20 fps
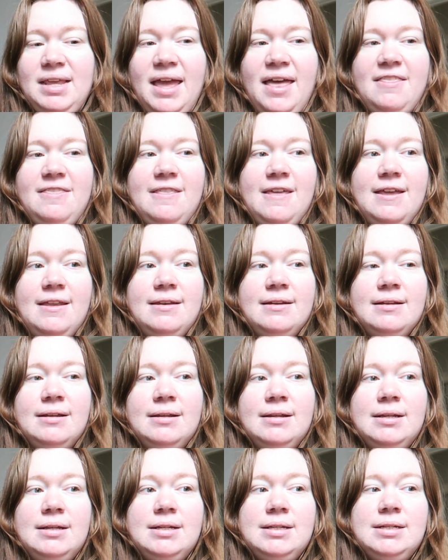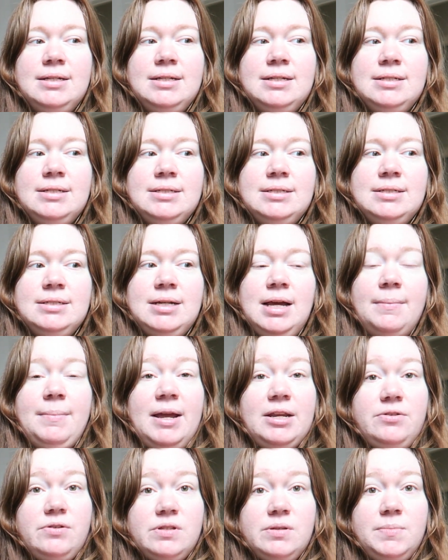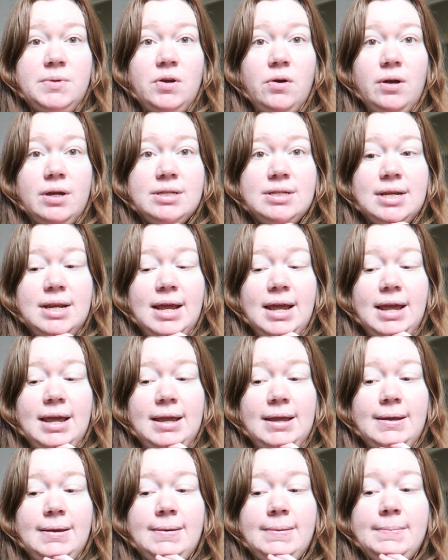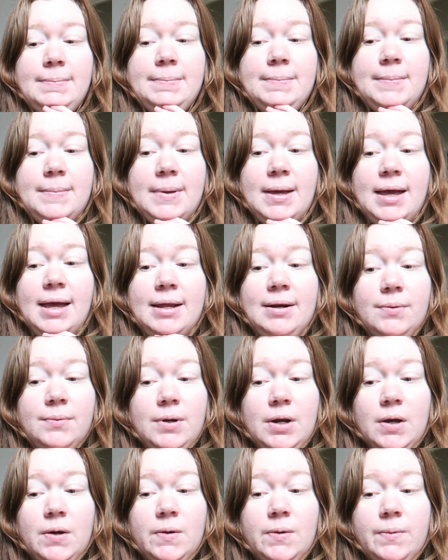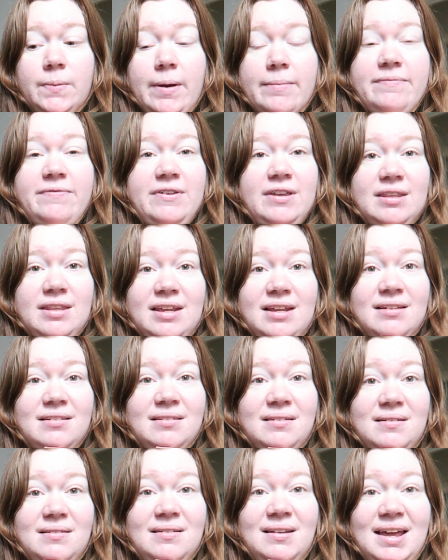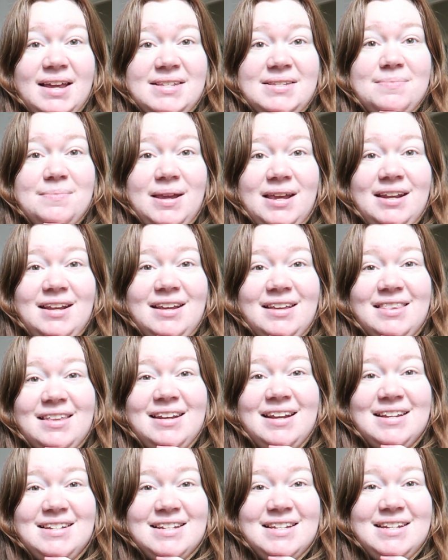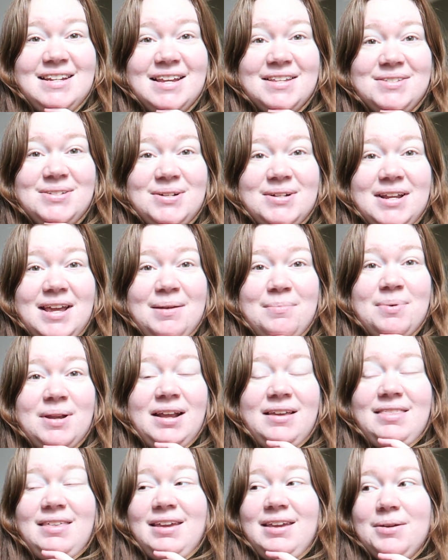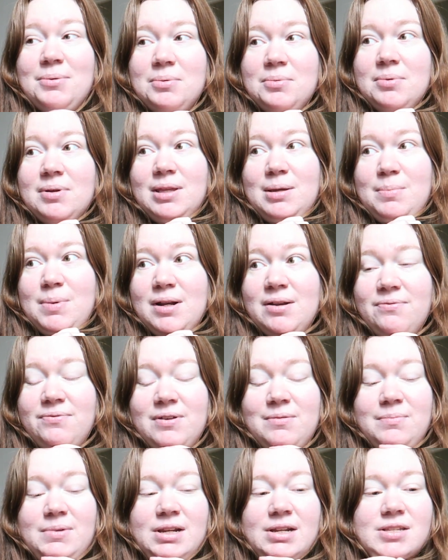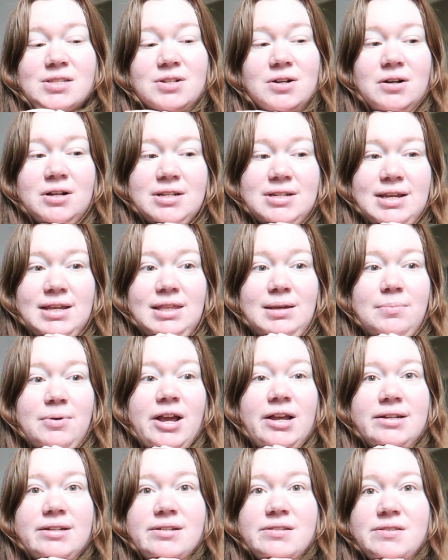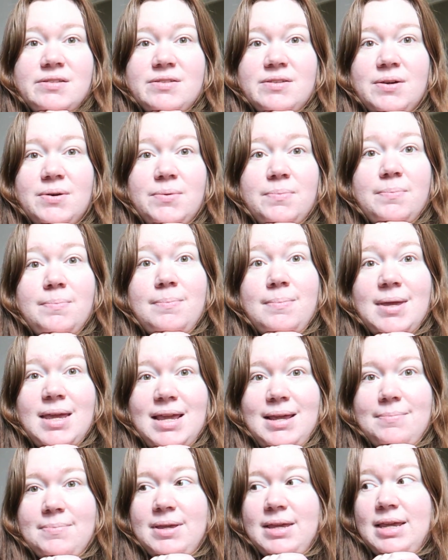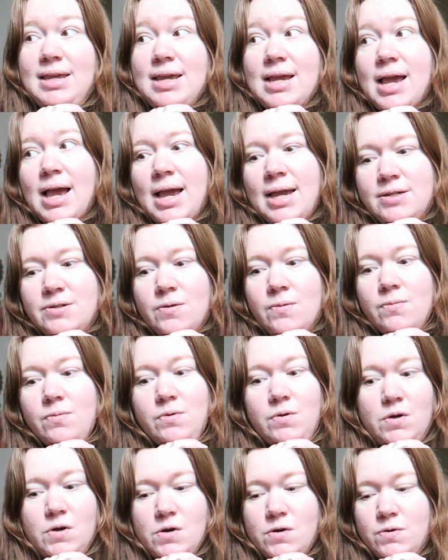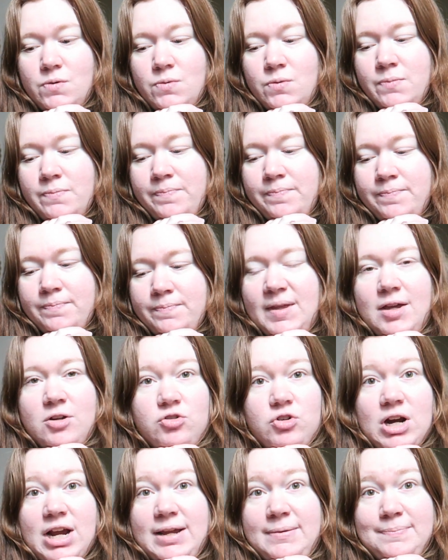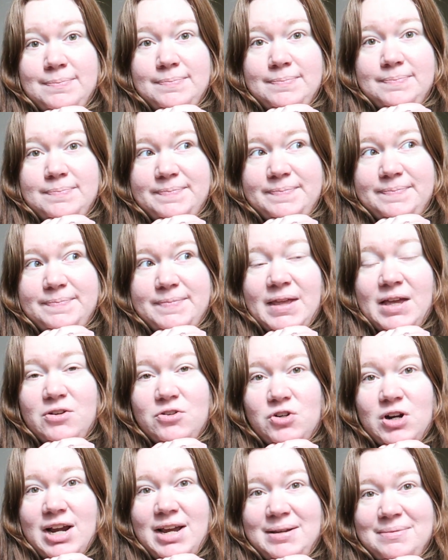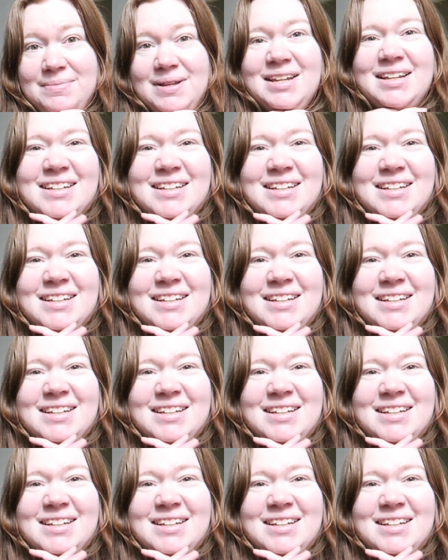And then I might do some yoga today. I don't know. I'm feeling a little less manic than I did yesterday, but I think it would really benefit me to start a daily practice. So maybe, I don't know. I'll try. I'll try.